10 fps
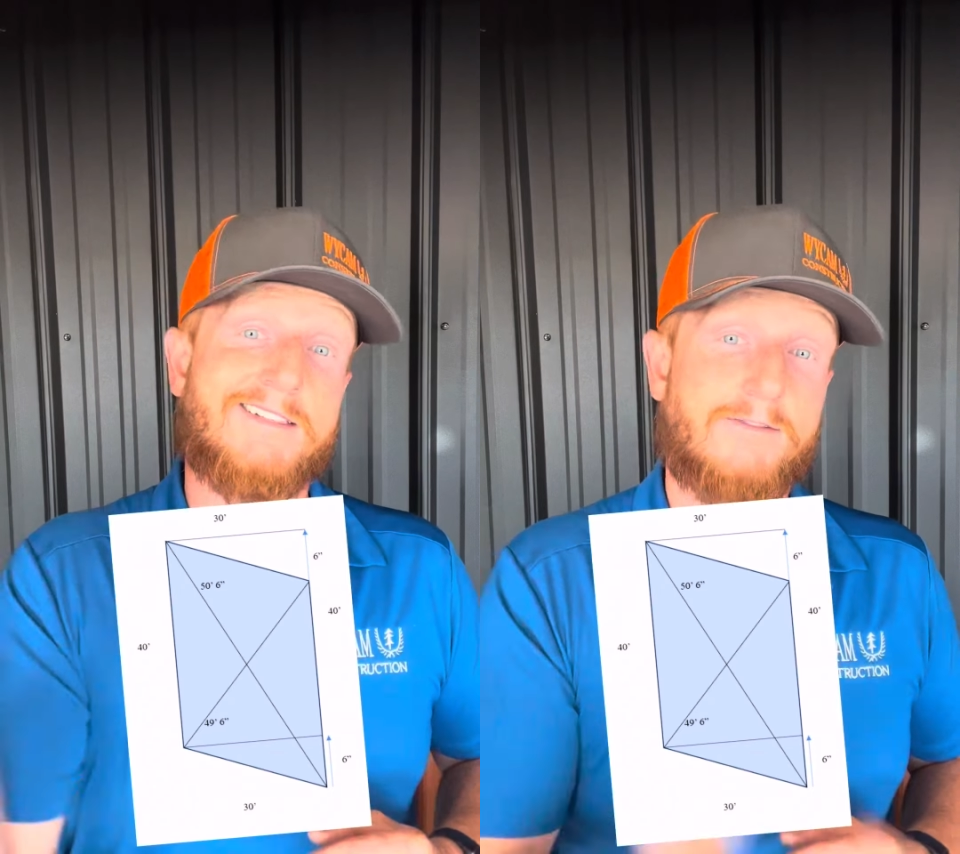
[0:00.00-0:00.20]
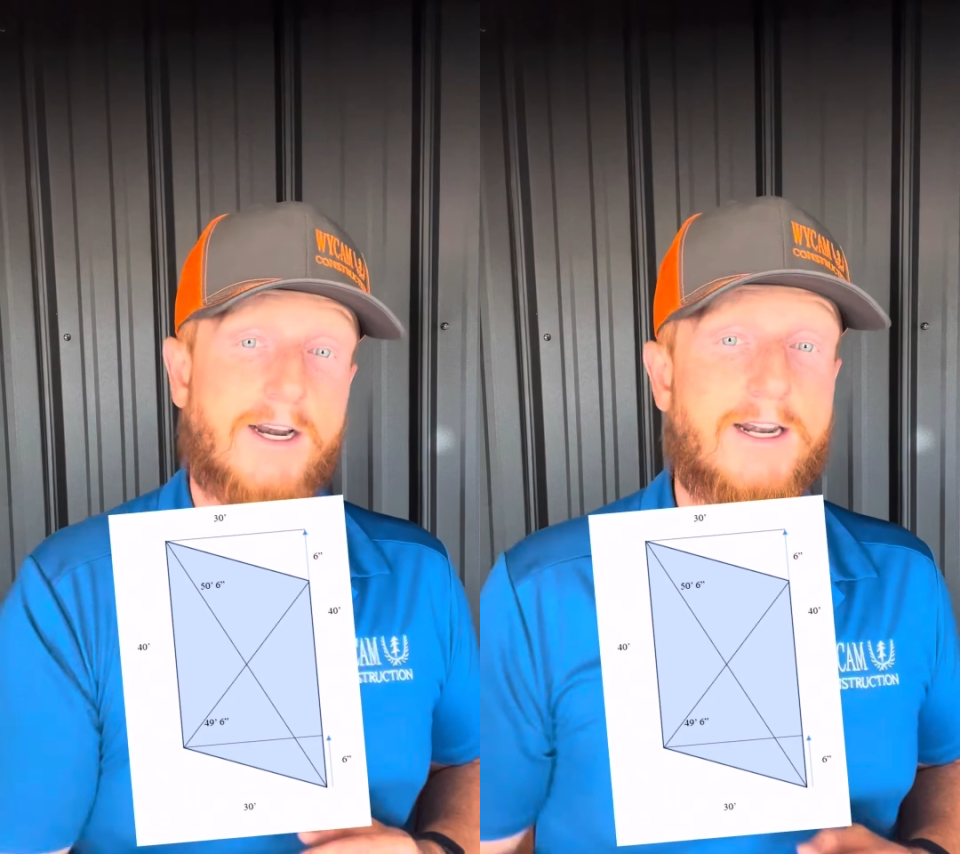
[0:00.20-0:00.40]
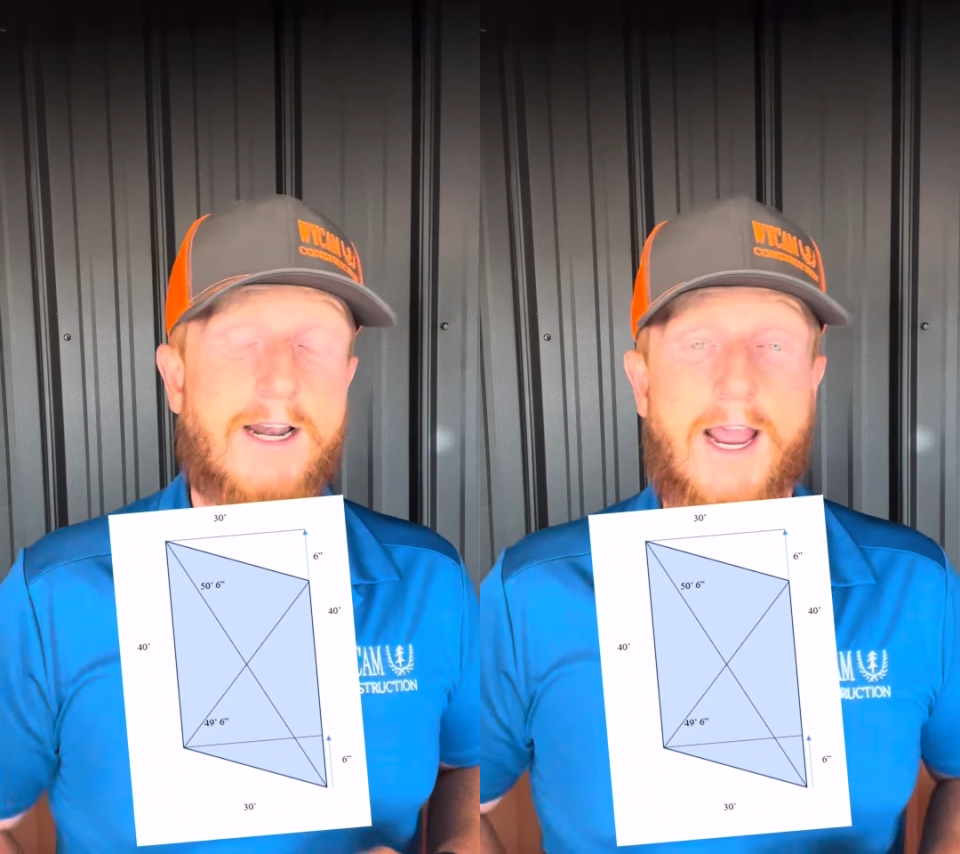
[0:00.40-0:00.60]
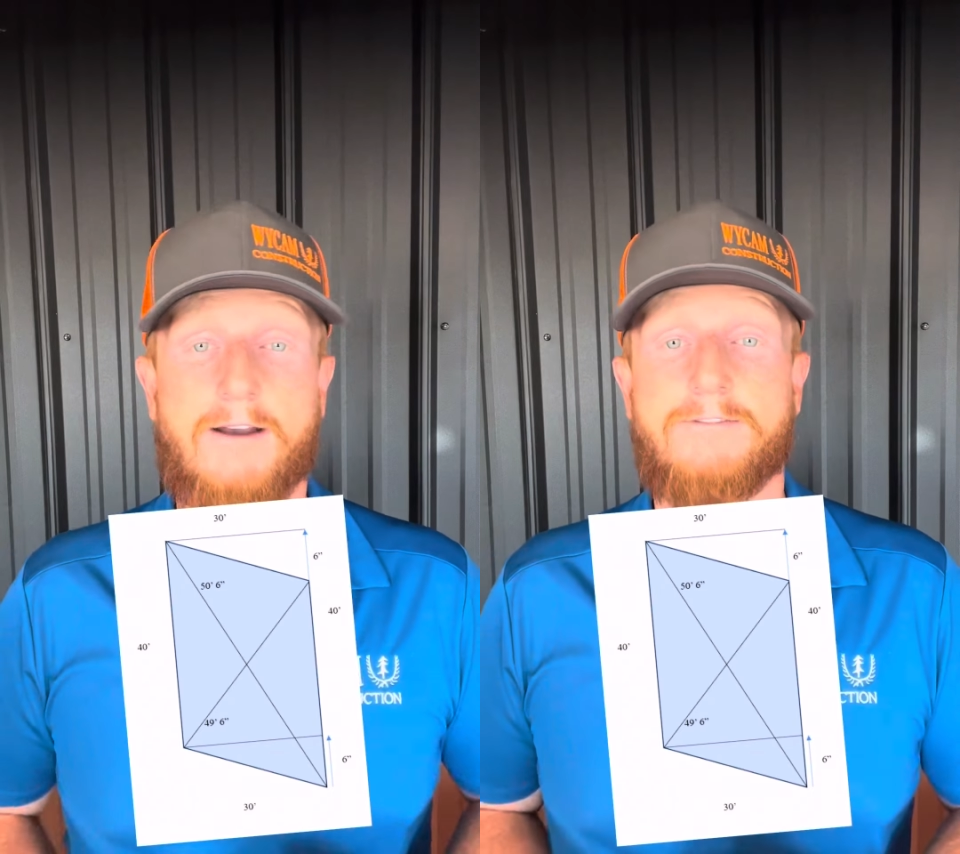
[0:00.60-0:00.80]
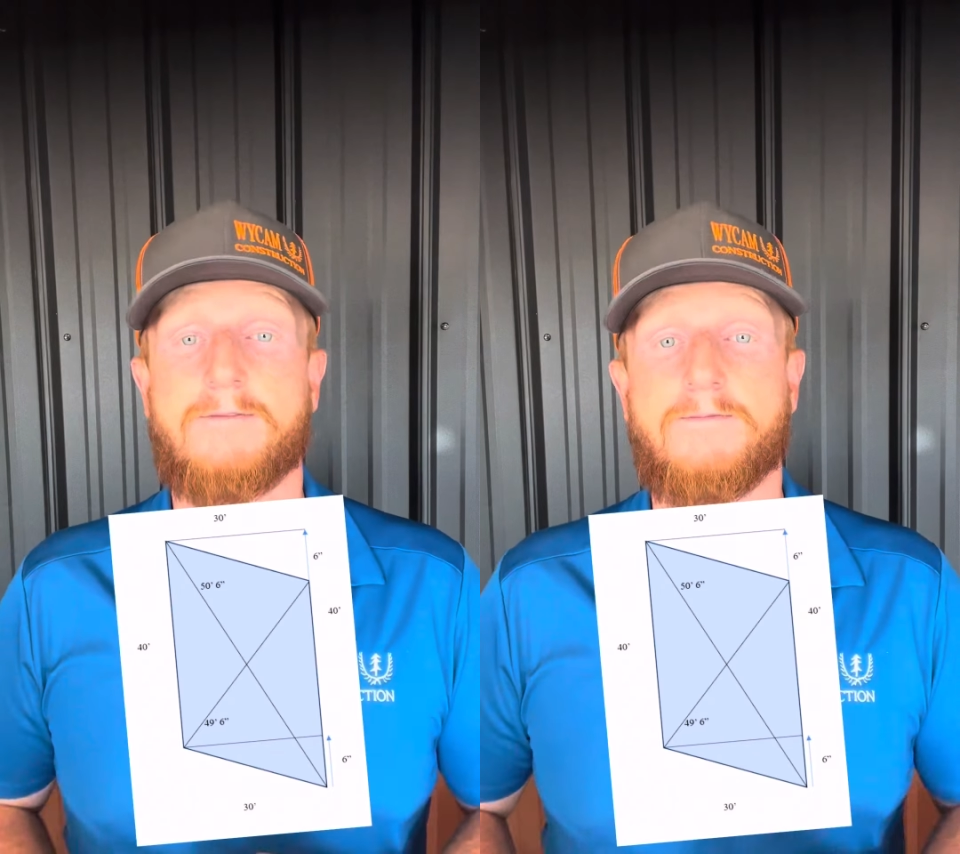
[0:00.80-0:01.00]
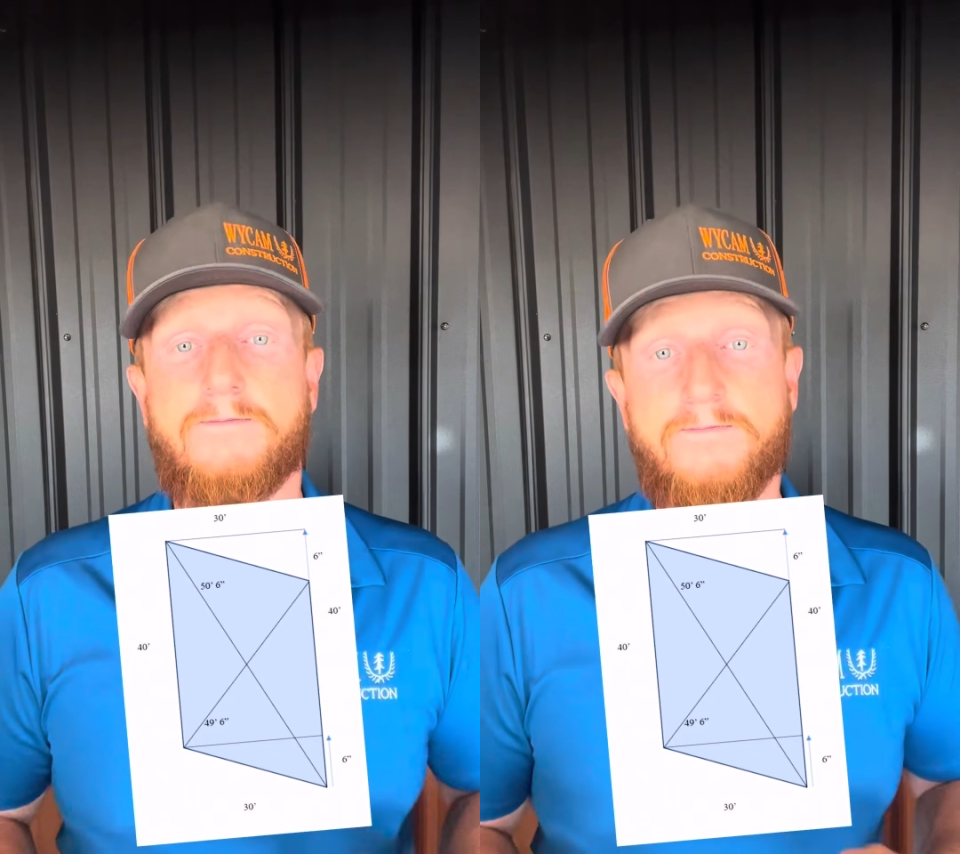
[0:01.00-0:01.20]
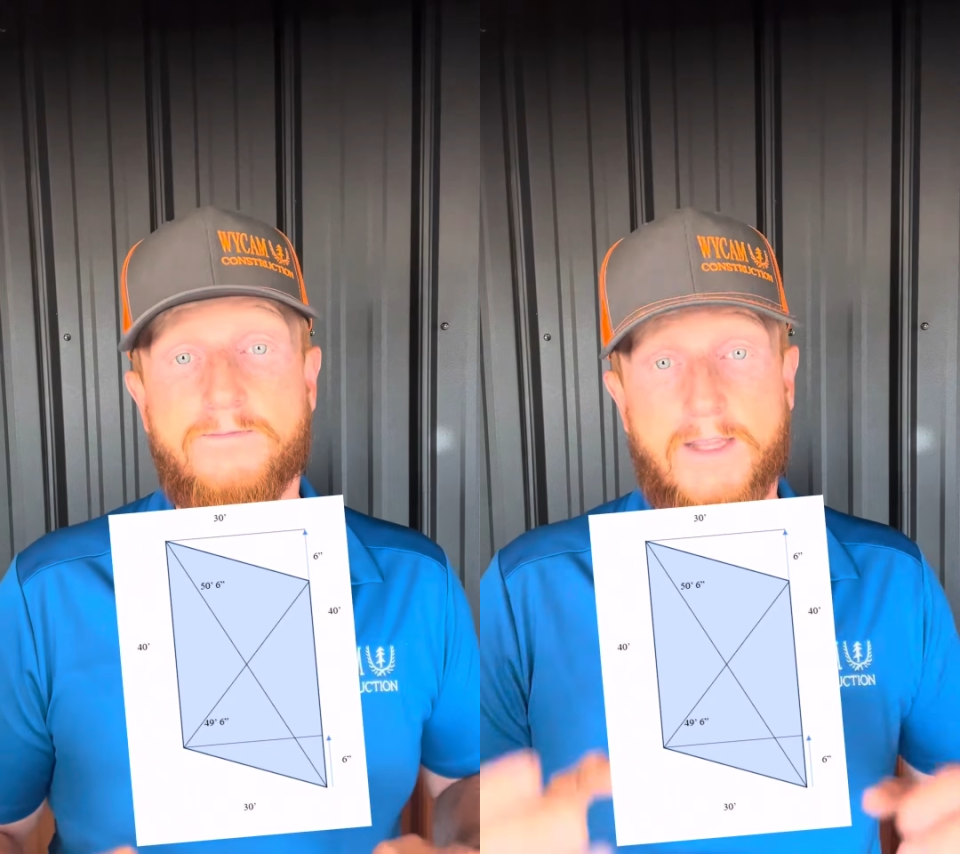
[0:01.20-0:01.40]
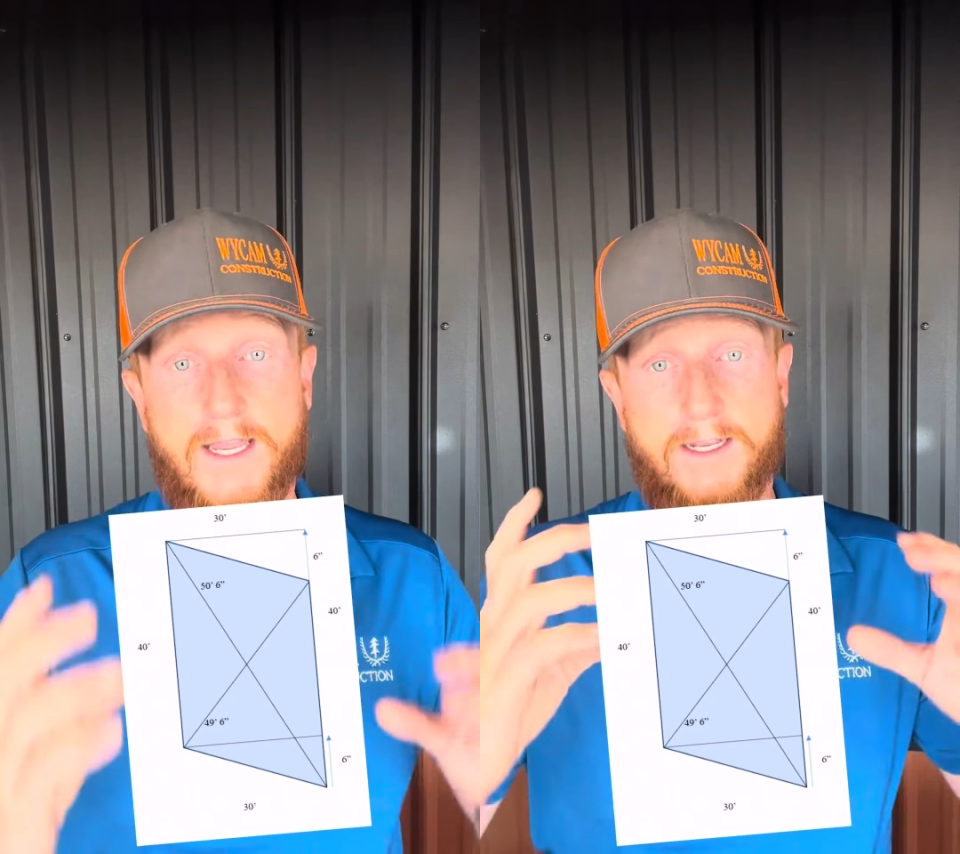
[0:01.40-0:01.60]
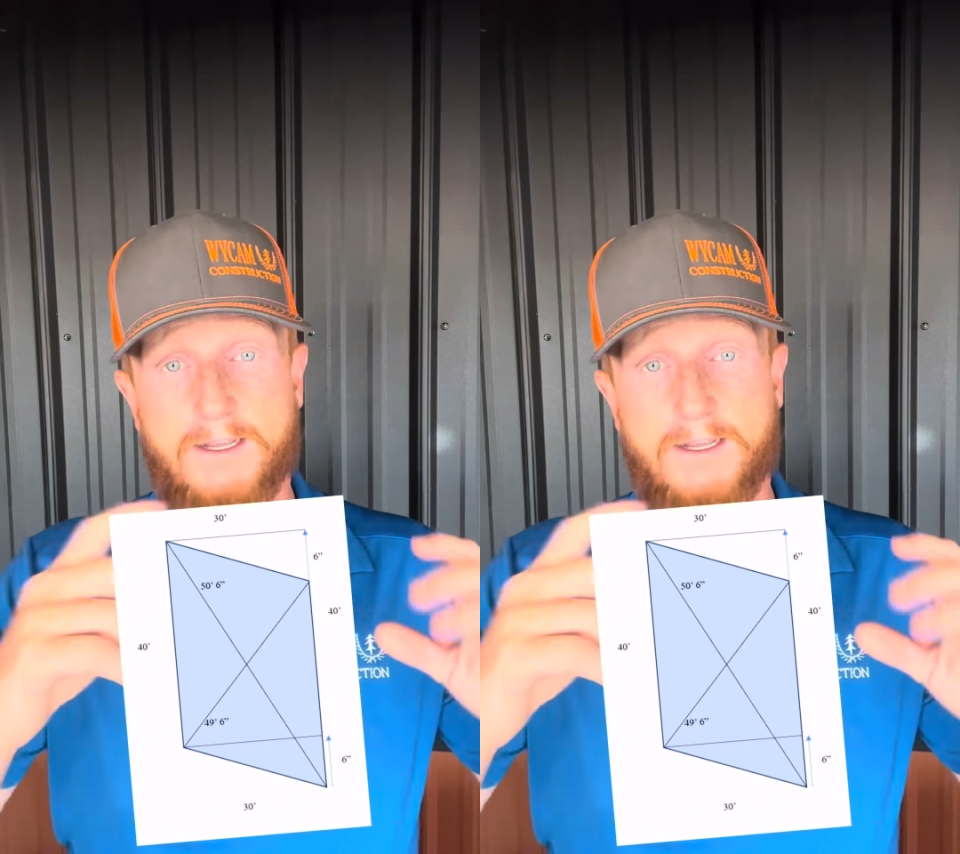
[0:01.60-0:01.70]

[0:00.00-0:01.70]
divide it in half, and